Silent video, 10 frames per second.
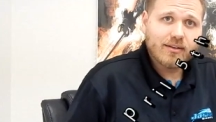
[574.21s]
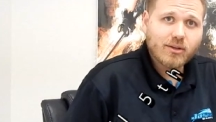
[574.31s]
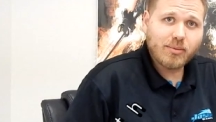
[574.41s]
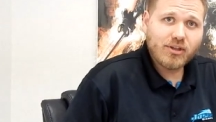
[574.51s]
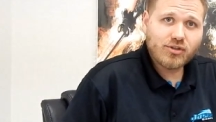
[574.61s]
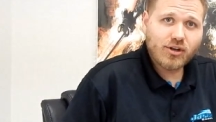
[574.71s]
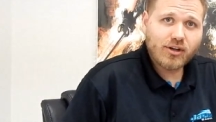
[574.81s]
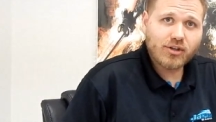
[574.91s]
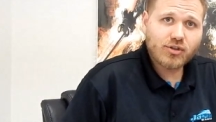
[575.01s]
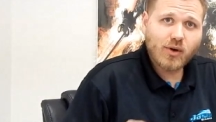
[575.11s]
So be sure
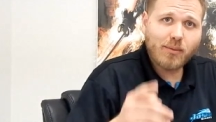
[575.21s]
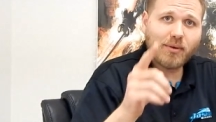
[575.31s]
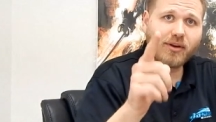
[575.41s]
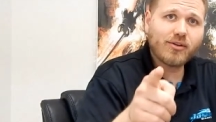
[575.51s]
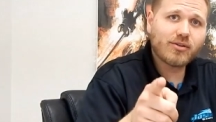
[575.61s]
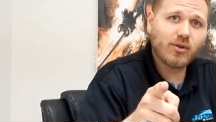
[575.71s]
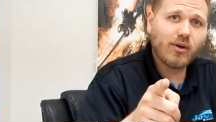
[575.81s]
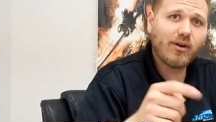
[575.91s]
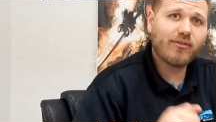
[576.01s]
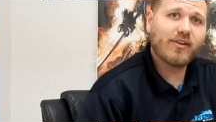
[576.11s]
to show up at your
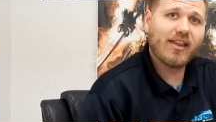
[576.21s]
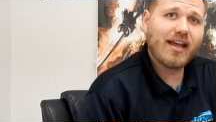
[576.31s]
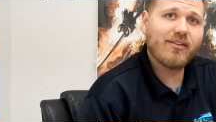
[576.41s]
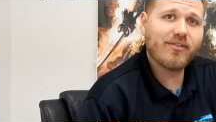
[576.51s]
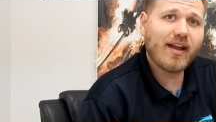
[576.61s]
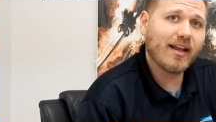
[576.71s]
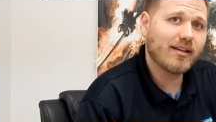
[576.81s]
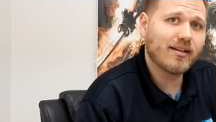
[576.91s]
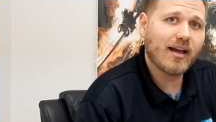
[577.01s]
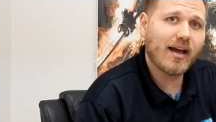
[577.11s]
store for that
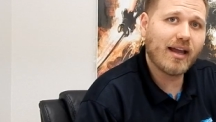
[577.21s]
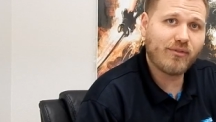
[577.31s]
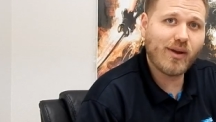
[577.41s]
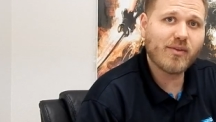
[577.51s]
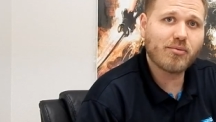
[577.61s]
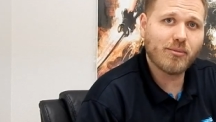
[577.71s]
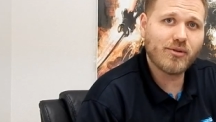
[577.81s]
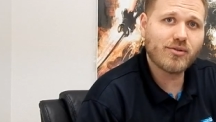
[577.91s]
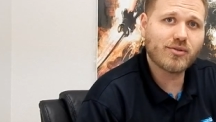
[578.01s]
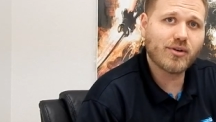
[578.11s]
event. Uh, if you have a
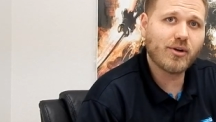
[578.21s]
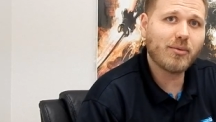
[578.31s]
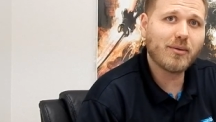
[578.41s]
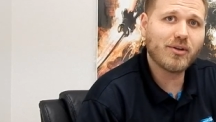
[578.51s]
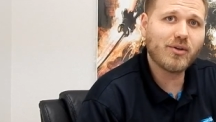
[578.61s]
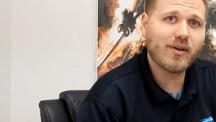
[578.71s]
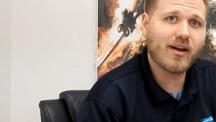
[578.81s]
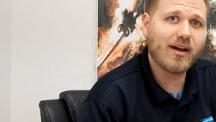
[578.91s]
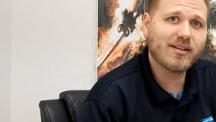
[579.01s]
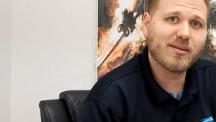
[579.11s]
premiere store, you'll be able to do an
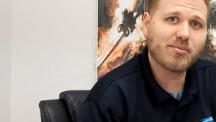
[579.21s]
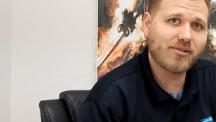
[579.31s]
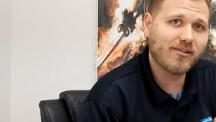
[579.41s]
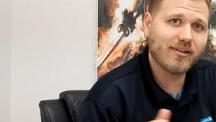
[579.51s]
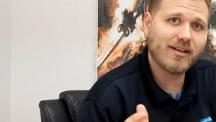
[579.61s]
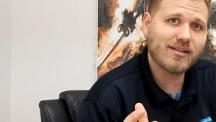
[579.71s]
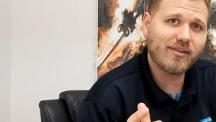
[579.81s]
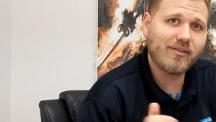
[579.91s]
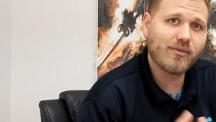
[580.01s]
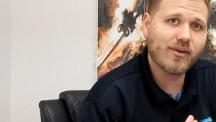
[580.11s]
awesome pre-release
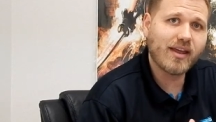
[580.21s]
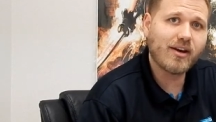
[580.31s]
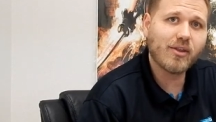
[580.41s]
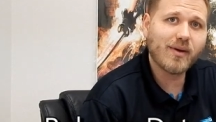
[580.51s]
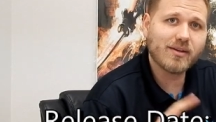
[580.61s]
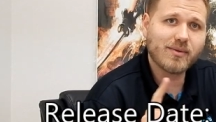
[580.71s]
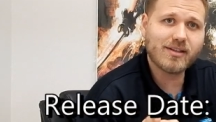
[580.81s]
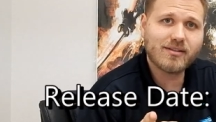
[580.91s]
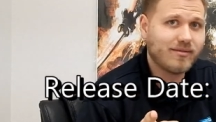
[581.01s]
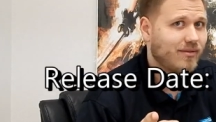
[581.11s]
event for that. Otherwise,
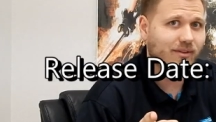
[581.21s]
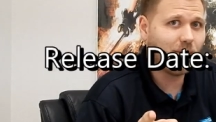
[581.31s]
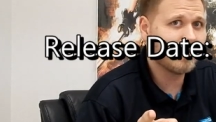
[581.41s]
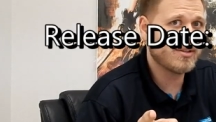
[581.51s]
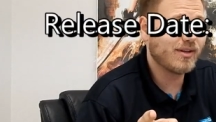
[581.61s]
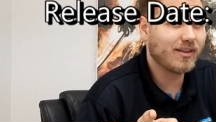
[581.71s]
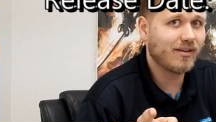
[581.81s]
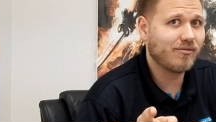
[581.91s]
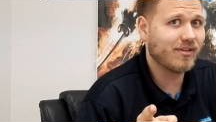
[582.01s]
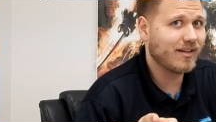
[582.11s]
we hope to see you at
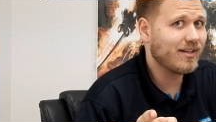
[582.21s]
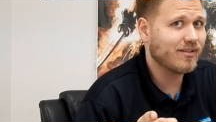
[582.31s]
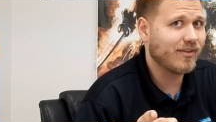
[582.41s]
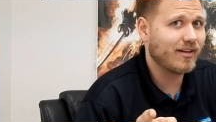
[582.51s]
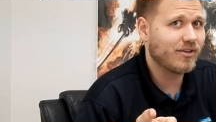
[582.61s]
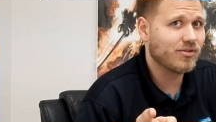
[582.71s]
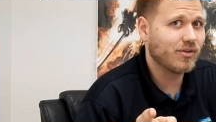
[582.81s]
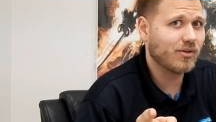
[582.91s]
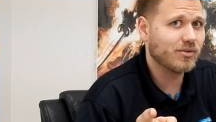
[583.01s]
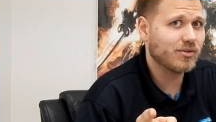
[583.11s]
the release event at your
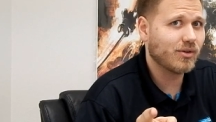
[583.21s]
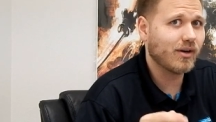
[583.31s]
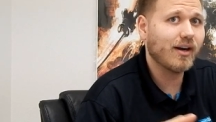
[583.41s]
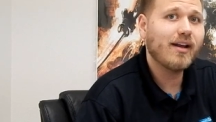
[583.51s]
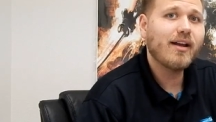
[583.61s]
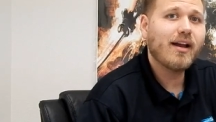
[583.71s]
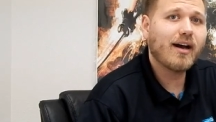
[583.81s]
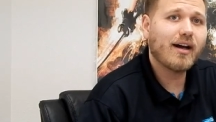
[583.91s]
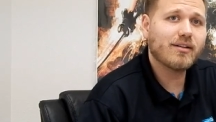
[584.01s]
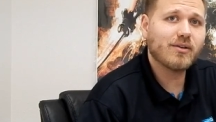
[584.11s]
local store
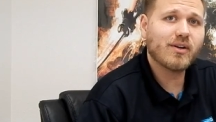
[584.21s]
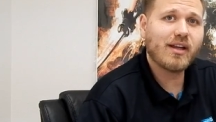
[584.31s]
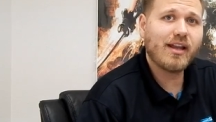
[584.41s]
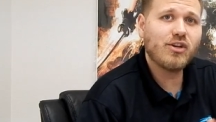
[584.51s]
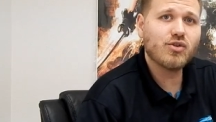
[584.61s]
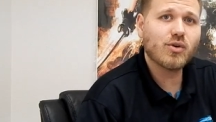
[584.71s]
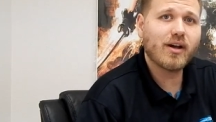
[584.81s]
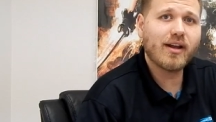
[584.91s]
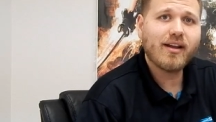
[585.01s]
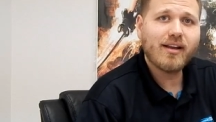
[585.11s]
uh, to
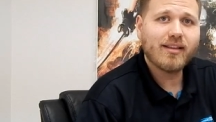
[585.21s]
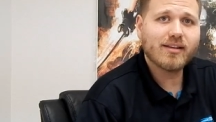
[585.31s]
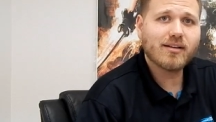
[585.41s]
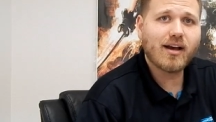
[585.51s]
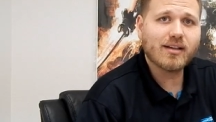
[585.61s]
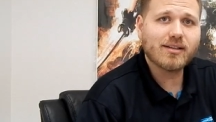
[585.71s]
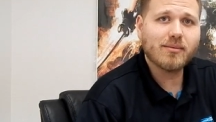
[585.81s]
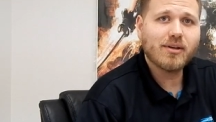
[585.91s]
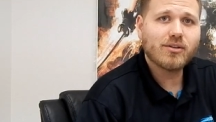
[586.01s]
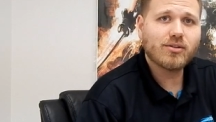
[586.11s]
enjoy this
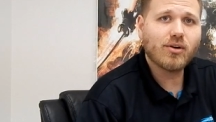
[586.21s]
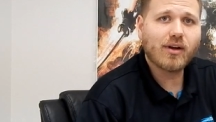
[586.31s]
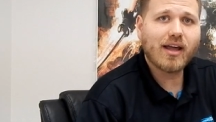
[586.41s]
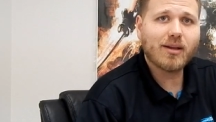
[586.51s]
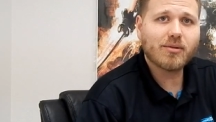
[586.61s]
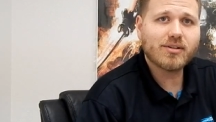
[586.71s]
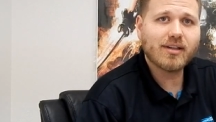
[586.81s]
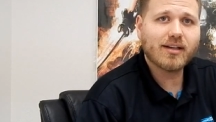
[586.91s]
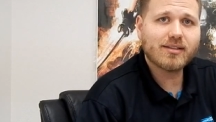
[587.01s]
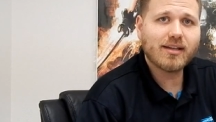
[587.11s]
awesome Soul Calibur
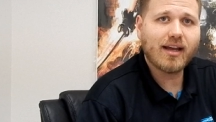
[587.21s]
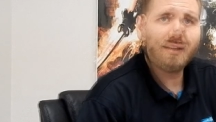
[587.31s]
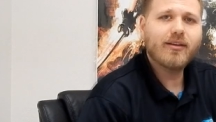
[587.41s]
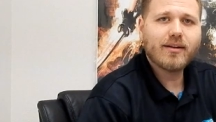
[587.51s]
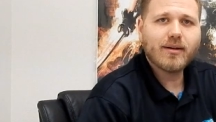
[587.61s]
6 set.